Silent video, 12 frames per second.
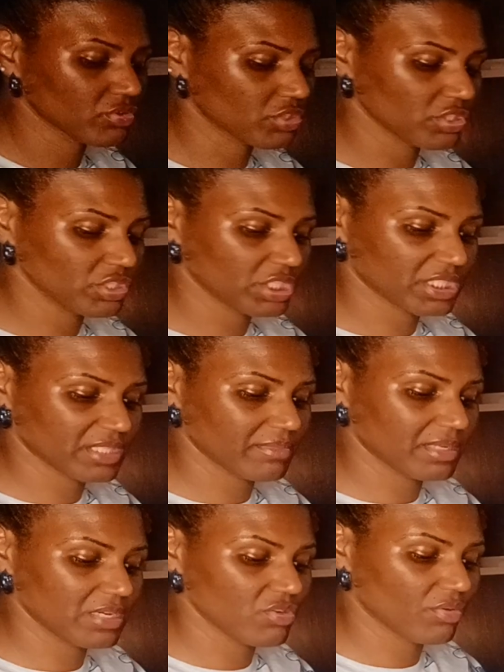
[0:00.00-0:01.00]
due to
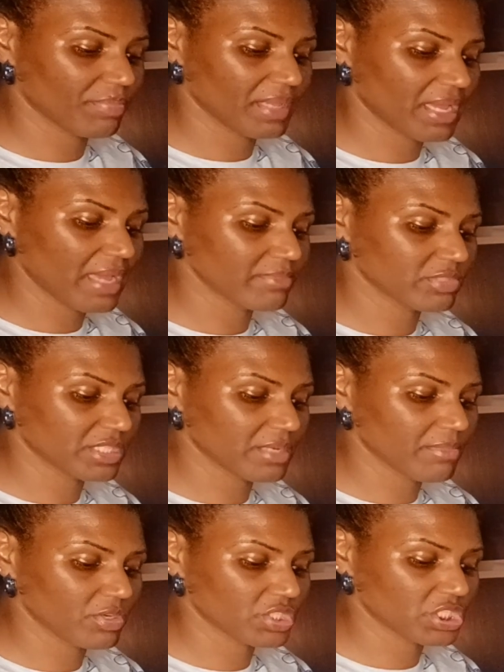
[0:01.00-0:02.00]
somebody not being able to
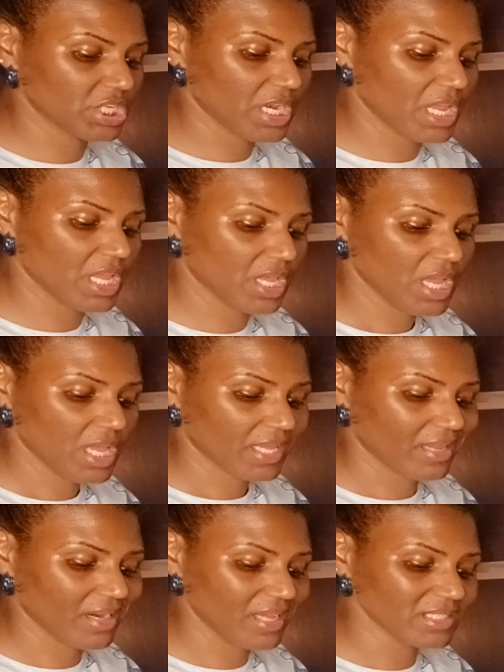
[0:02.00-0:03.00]
emotionally
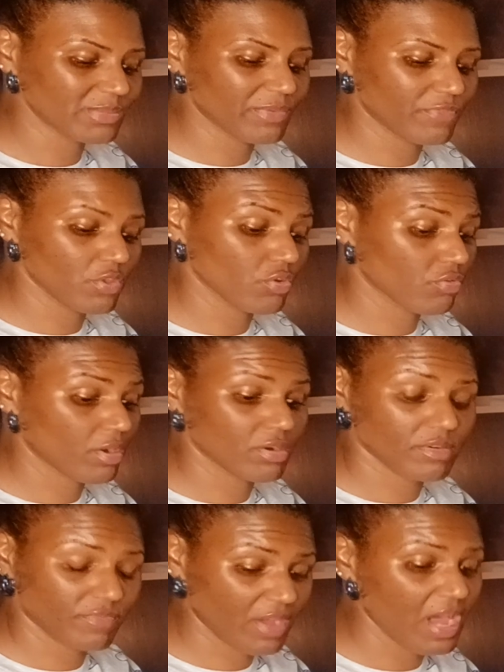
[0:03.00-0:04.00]
connect with you crown
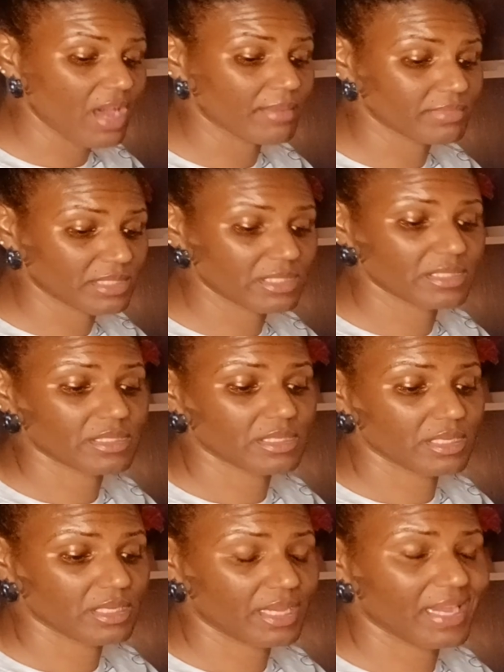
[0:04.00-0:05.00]
of cups
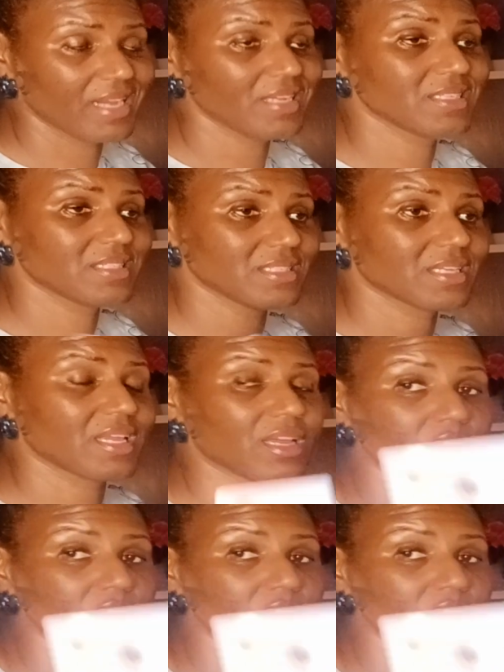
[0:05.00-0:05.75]
okay this is the king